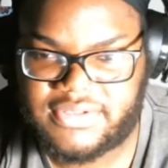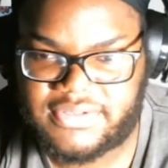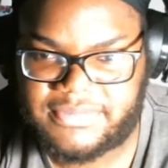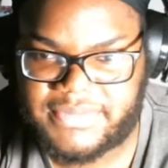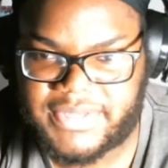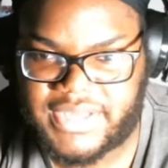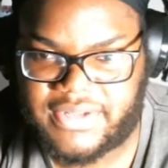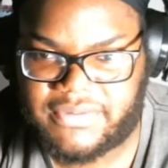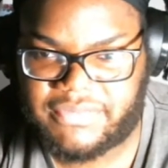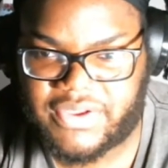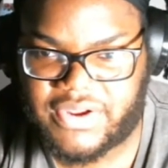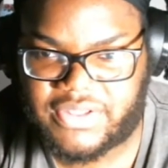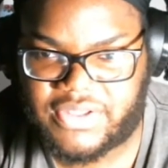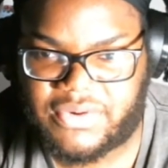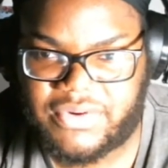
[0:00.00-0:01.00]
But he up
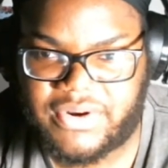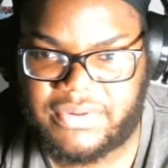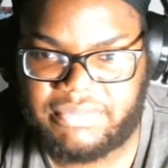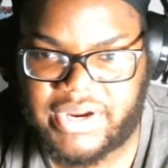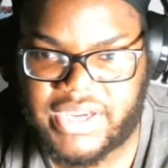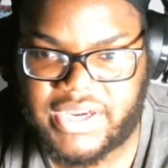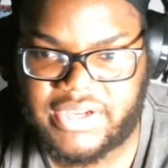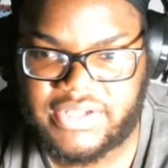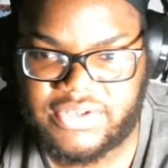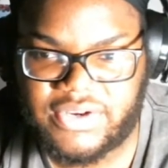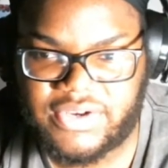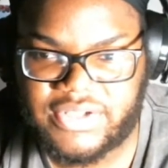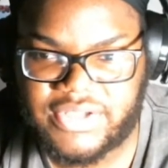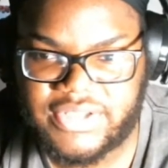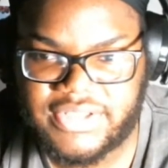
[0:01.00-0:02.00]
there throwing, breaking
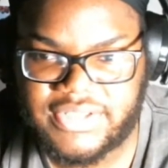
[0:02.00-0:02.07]
controllers.